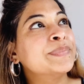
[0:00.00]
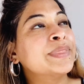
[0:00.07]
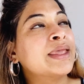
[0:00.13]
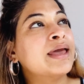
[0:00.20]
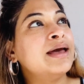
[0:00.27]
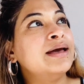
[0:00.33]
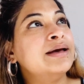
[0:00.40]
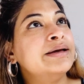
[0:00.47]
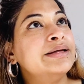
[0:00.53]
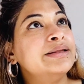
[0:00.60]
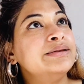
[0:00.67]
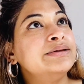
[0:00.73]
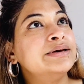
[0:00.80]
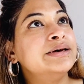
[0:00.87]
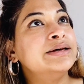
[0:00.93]
and
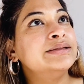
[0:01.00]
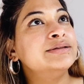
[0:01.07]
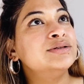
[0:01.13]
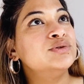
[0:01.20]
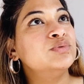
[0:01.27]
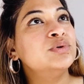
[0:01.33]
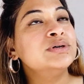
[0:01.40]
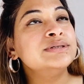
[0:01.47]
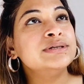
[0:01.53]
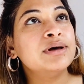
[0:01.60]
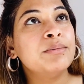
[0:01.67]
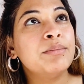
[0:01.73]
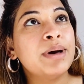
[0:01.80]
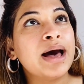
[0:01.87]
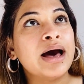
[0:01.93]
this was
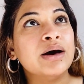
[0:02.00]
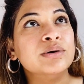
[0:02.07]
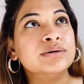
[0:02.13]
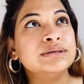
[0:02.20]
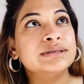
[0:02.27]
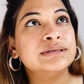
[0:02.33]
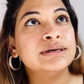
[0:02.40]
about